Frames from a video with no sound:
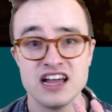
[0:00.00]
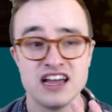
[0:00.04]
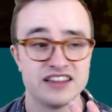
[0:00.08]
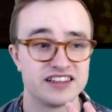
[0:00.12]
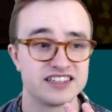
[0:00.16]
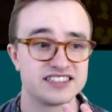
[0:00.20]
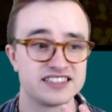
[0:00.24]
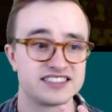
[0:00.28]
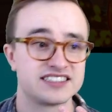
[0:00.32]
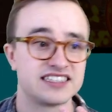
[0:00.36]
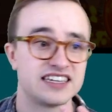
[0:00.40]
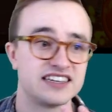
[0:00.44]

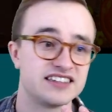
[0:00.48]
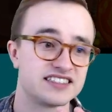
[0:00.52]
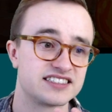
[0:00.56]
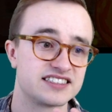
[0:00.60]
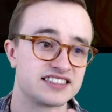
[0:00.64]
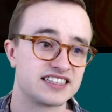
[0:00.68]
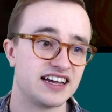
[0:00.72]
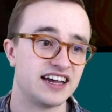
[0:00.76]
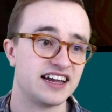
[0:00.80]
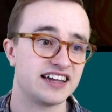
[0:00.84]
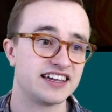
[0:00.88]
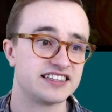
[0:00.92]
Let's say
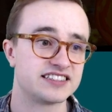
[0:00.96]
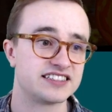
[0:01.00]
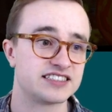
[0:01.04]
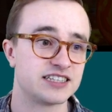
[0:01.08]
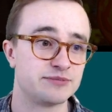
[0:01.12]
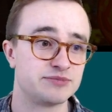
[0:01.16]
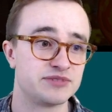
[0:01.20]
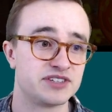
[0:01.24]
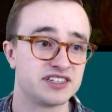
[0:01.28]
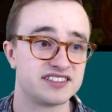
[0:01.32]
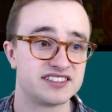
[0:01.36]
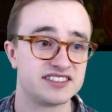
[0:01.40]
this guy gets
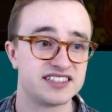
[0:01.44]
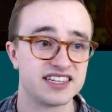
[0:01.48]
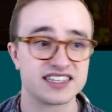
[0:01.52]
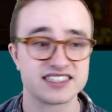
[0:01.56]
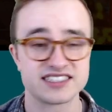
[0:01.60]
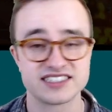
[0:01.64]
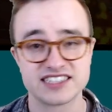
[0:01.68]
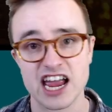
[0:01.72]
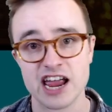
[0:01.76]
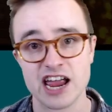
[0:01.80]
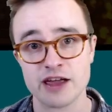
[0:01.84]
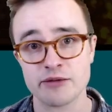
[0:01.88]
up to
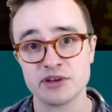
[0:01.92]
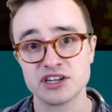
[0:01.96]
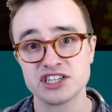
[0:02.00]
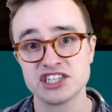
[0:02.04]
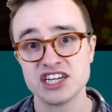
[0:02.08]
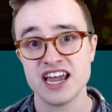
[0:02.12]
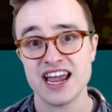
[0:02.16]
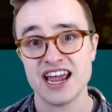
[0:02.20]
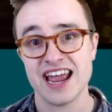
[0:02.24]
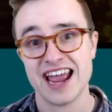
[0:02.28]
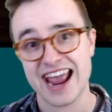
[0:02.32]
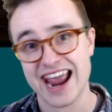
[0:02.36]
6 damage
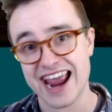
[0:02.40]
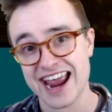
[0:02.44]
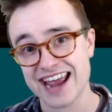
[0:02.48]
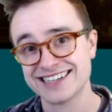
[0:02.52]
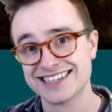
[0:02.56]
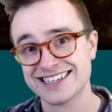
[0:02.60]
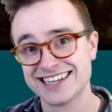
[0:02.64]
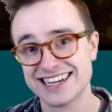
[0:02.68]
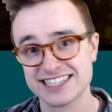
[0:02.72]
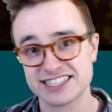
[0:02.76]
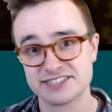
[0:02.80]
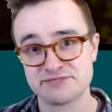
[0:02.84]

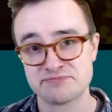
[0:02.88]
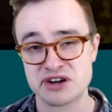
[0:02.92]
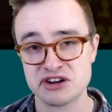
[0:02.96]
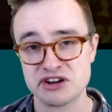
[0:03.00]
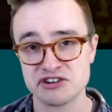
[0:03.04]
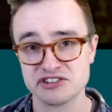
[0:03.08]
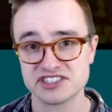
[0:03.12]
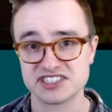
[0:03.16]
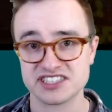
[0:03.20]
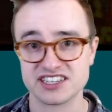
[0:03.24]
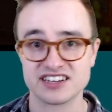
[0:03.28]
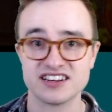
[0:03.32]
and has
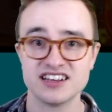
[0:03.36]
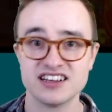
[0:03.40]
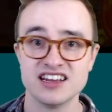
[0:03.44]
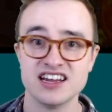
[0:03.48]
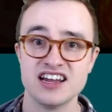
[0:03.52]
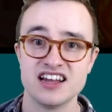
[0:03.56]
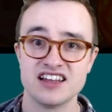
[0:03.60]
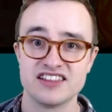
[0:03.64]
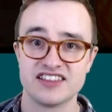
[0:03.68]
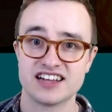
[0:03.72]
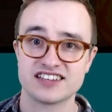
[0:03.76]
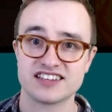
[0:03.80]
piercing.
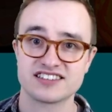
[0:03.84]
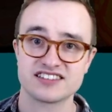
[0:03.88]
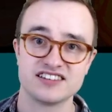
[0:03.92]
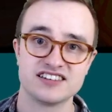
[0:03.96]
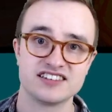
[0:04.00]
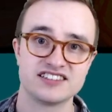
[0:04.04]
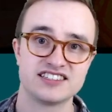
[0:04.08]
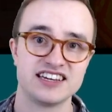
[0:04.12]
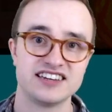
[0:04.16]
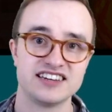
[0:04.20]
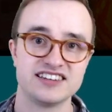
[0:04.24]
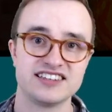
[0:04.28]
That's
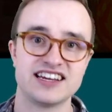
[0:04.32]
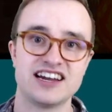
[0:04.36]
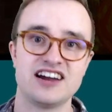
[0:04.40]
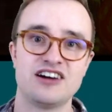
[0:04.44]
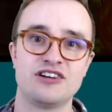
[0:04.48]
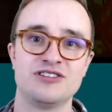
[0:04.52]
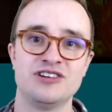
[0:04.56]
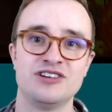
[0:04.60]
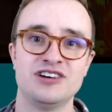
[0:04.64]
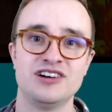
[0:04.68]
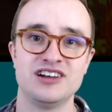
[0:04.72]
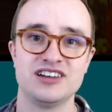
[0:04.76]
going to take
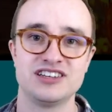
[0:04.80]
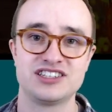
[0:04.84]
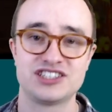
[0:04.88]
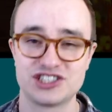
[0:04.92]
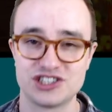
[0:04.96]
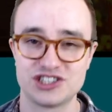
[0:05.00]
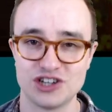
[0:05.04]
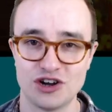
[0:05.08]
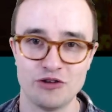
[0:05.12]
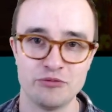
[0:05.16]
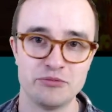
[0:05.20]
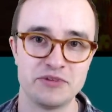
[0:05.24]
down
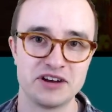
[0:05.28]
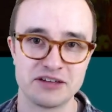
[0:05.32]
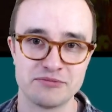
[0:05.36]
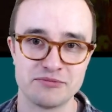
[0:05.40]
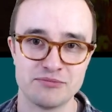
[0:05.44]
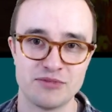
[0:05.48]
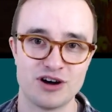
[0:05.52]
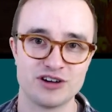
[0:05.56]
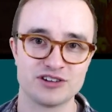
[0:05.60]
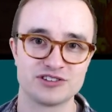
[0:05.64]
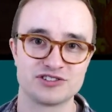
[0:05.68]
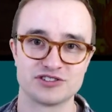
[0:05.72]
so many
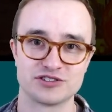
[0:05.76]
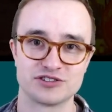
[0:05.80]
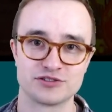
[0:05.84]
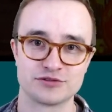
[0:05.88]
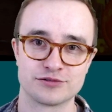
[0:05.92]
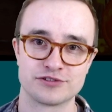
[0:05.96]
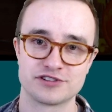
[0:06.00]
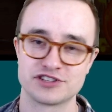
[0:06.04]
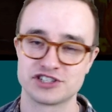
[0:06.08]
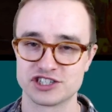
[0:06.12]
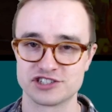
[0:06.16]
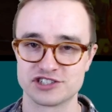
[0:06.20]
monsters
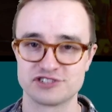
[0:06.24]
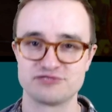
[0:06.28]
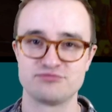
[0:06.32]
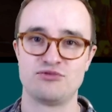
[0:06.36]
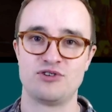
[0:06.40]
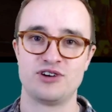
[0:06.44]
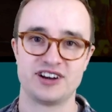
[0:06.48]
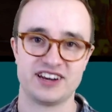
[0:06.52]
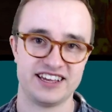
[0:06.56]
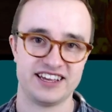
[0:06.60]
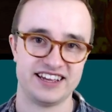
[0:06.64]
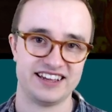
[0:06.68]
with just
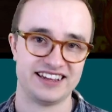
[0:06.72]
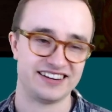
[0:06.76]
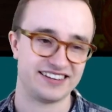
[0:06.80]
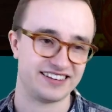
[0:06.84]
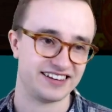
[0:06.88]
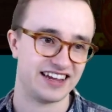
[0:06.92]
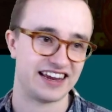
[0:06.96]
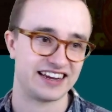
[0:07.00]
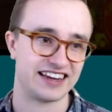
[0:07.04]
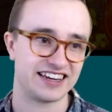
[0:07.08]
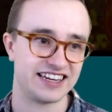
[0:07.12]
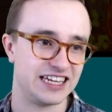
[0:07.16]
1 hit
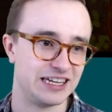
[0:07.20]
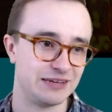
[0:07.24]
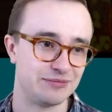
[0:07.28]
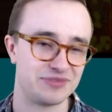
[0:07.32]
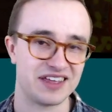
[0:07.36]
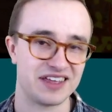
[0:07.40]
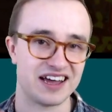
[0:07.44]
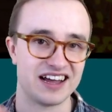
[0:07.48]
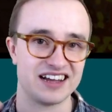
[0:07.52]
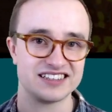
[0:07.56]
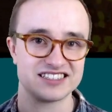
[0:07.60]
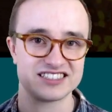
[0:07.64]
and keep
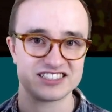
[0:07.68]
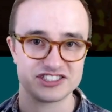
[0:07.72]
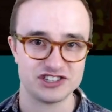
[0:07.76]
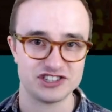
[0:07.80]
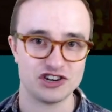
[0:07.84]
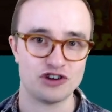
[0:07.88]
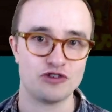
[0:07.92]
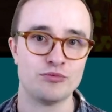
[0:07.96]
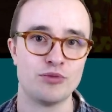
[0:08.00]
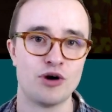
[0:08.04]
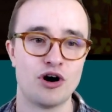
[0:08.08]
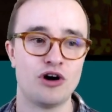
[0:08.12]
that
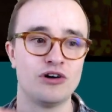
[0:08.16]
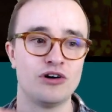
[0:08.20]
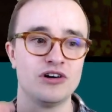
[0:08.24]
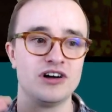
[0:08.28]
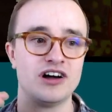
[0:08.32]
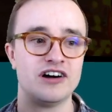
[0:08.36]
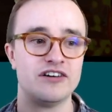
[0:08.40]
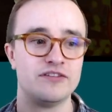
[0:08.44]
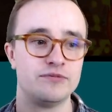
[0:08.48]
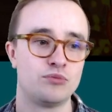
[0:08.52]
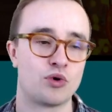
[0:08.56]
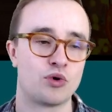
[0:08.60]
snowball
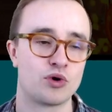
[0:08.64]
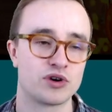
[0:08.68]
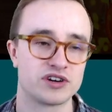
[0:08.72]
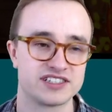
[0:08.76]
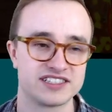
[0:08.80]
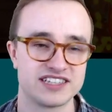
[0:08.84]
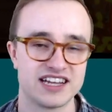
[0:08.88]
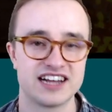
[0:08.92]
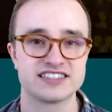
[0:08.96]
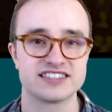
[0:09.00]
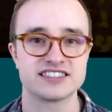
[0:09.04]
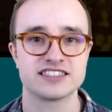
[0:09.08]
of more
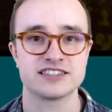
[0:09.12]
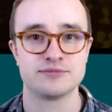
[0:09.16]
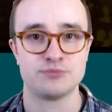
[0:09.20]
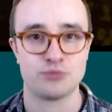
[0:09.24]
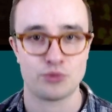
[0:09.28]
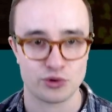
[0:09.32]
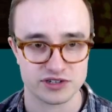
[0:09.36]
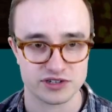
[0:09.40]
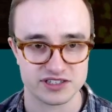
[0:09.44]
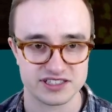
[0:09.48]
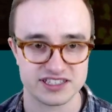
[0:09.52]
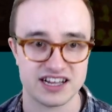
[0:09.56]
stats and
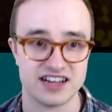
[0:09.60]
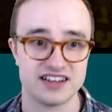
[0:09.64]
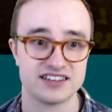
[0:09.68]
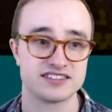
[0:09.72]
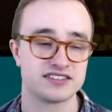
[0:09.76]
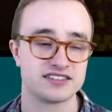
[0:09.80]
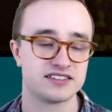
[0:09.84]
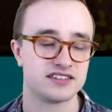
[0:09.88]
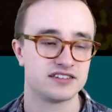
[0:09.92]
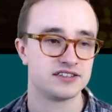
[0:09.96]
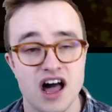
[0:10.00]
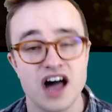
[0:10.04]
more
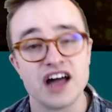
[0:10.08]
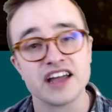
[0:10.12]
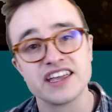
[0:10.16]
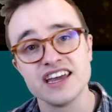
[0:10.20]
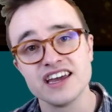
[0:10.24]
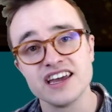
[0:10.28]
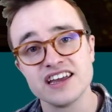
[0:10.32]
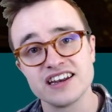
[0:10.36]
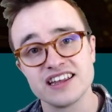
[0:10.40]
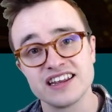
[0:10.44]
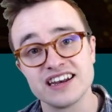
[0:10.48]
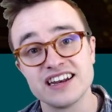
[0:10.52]
stats.
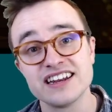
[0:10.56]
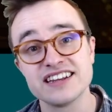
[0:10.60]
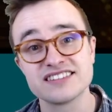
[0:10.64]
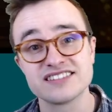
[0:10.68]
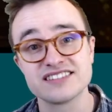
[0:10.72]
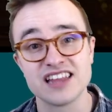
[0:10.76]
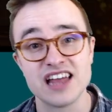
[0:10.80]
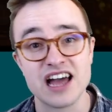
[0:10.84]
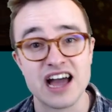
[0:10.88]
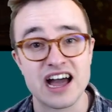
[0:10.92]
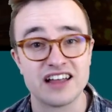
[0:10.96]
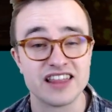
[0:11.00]
Again, it is
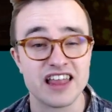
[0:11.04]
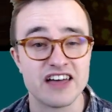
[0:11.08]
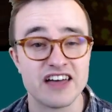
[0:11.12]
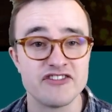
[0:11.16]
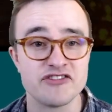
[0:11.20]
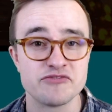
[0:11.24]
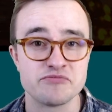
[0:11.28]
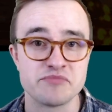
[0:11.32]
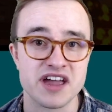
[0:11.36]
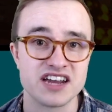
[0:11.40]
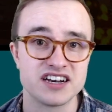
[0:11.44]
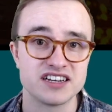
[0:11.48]

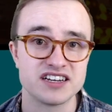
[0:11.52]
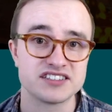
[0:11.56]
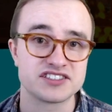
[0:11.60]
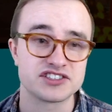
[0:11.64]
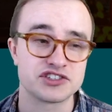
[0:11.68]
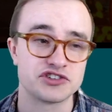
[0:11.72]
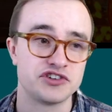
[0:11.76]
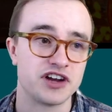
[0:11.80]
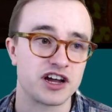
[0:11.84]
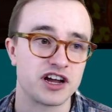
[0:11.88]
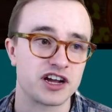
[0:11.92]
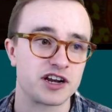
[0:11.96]
11 mana,
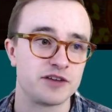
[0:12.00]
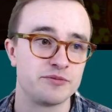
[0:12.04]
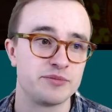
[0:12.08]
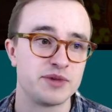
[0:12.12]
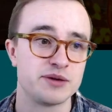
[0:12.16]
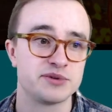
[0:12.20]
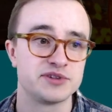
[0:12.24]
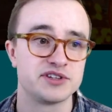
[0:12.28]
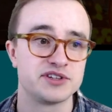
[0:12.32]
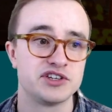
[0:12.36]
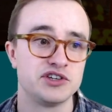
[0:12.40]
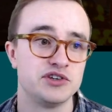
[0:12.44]
so you're not going to be
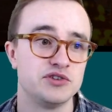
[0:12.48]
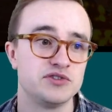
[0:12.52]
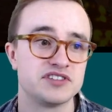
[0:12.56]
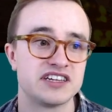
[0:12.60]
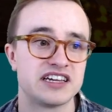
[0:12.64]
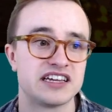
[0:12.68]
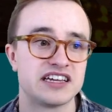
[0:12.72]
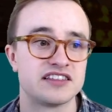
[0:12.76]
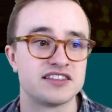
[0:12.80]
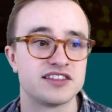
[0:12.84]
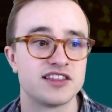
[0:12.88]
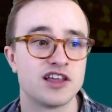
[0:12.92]
able to use
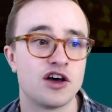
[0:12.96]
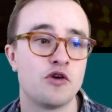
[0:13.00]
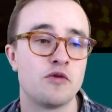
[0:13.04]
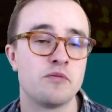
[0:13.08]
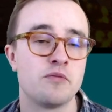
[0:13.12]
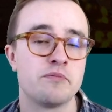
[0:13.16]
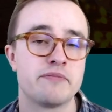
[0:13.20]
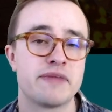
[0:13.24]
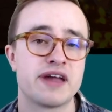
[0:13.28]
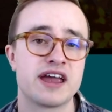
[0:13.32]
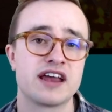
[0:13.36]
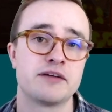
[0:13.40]
it in low
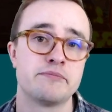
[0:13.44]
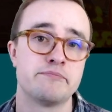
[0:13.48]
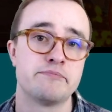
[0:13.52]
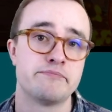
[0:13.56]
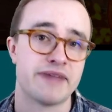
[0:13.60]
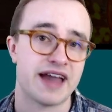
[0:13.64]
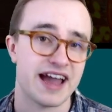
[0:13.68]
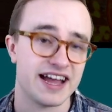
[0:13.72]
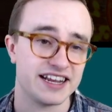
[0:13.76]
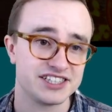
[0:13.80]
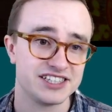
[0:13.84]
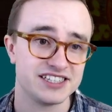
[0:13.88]
mana
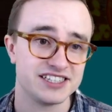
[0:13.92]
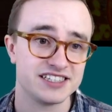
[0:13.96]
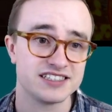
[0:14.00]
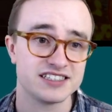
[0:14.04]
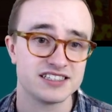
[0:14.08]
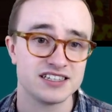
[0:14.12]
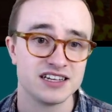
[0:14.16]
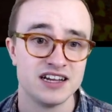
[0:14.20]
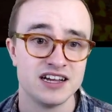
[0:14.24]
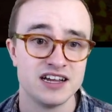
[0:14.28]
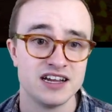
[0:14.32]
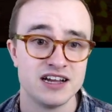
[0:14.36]

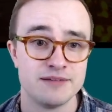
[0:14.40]
matches.